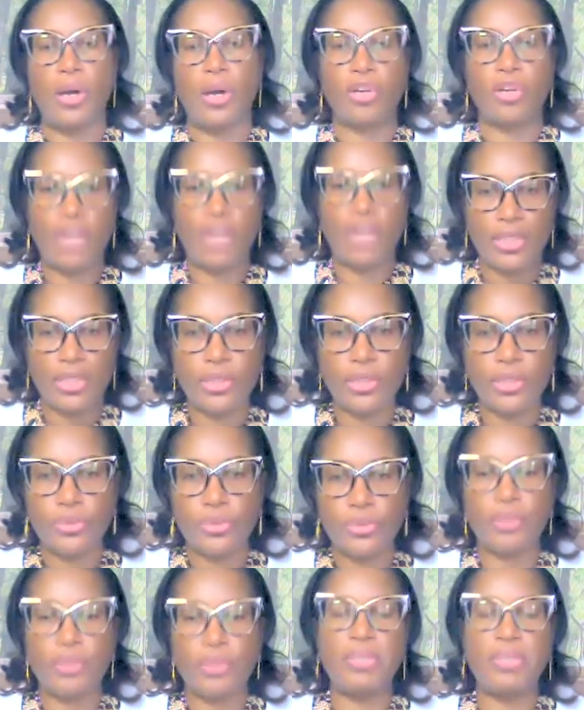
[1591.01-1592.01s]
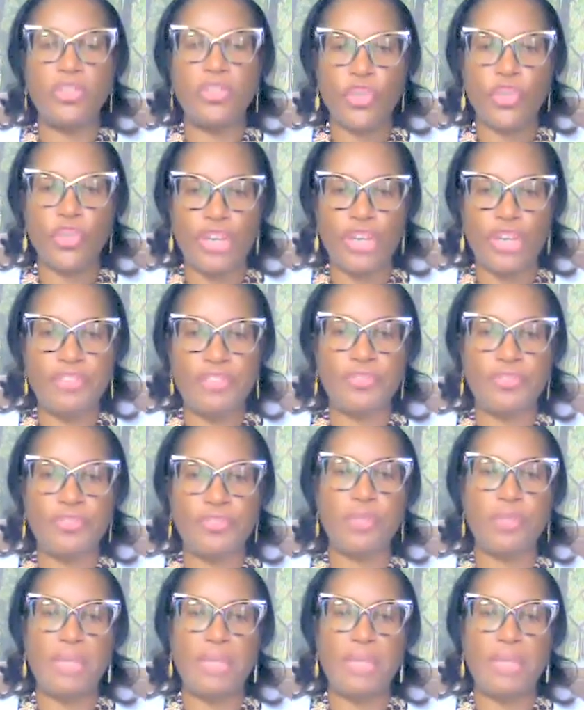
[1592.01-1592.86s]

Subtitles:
Gratitude, being grateful,